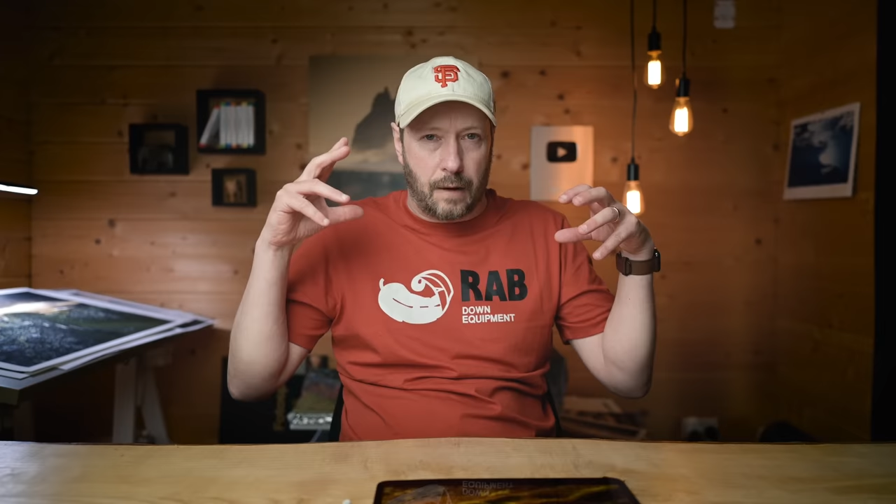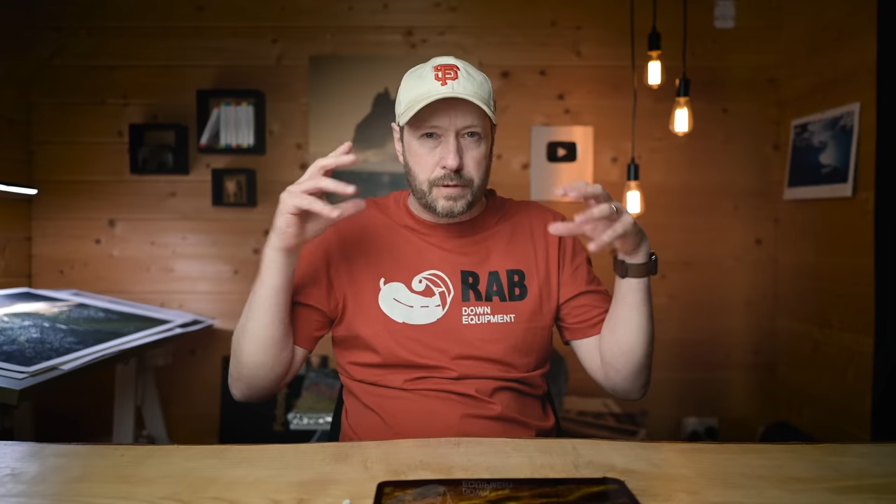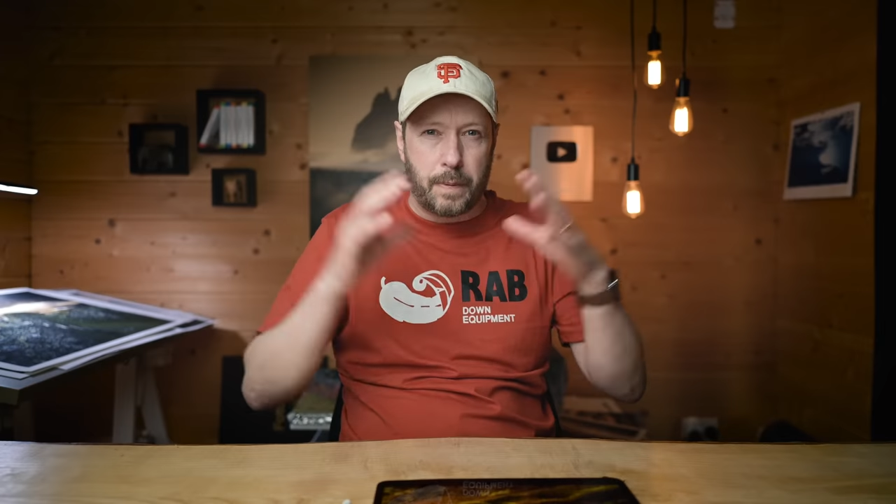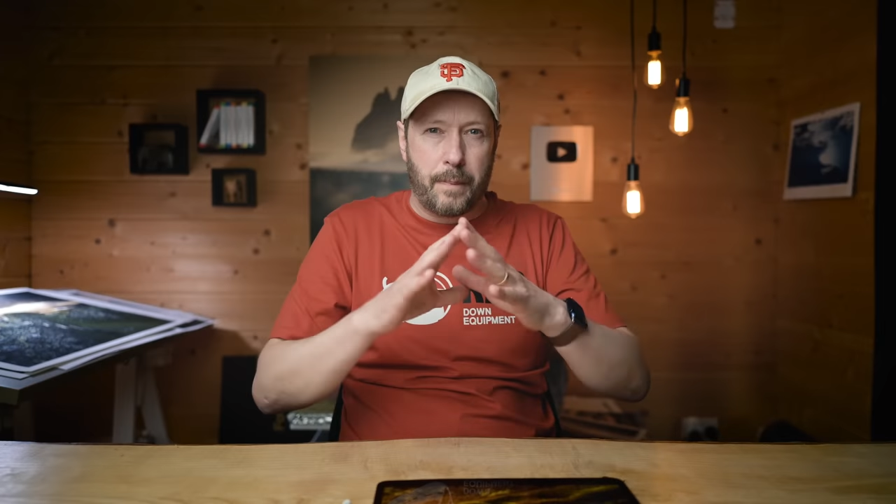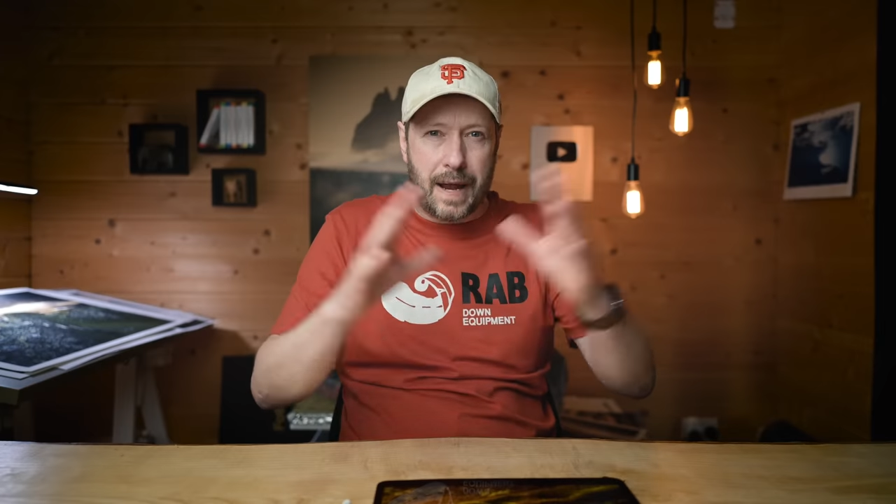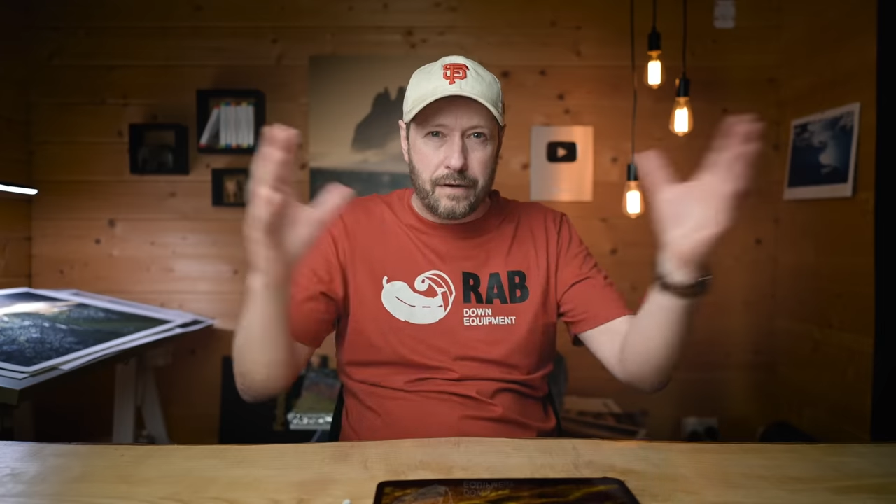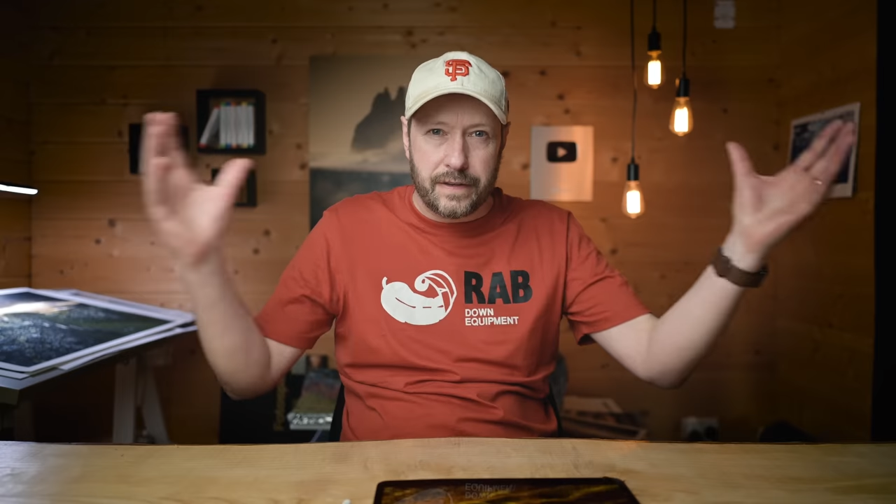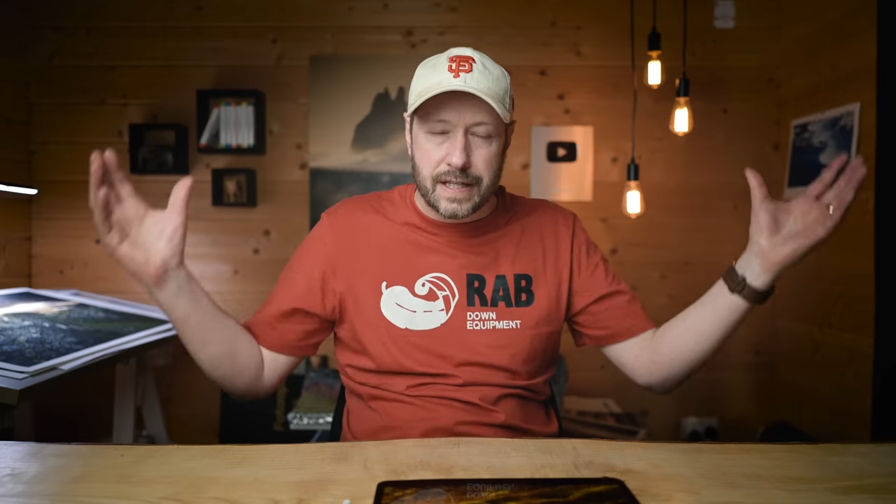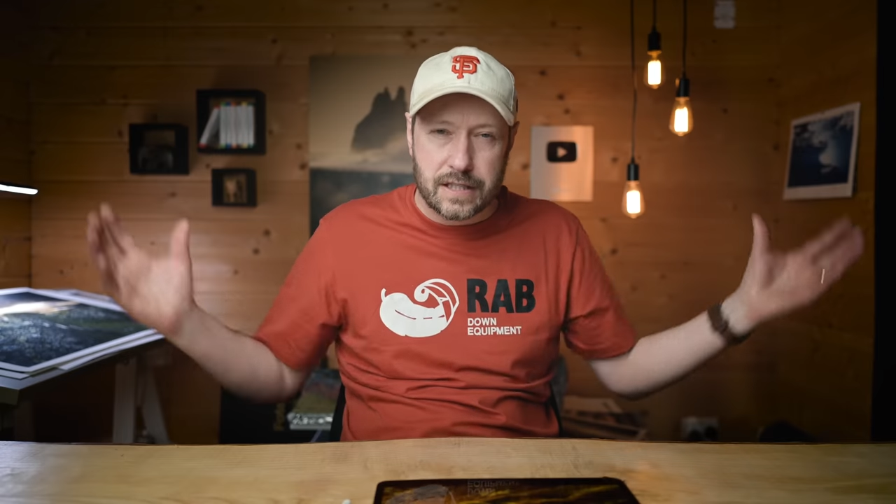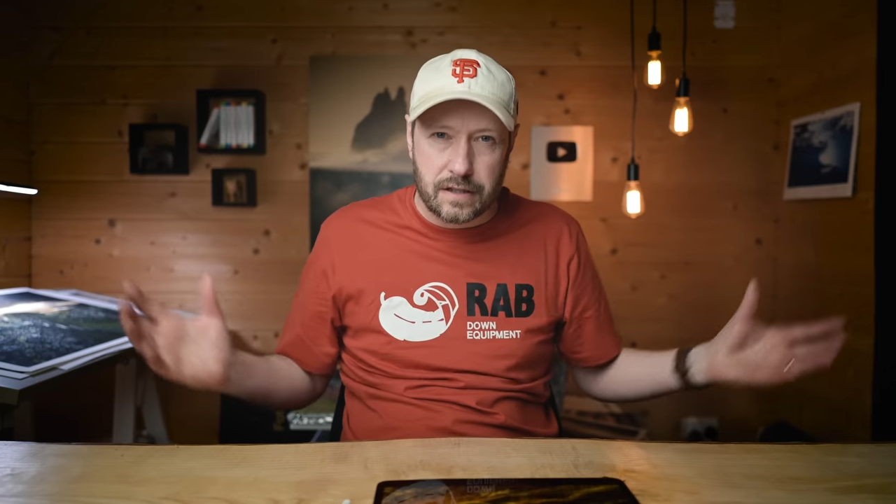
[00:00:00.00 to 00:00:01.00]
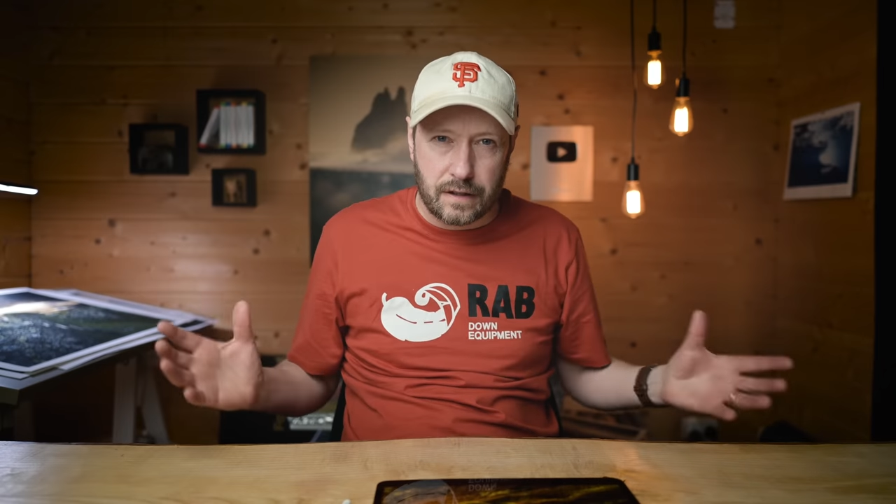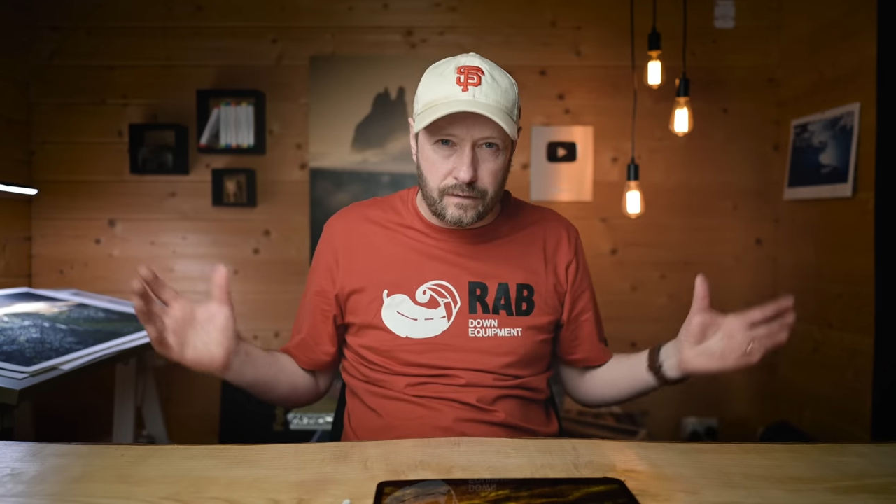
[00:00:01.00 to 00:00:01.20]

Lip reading: I was preparing this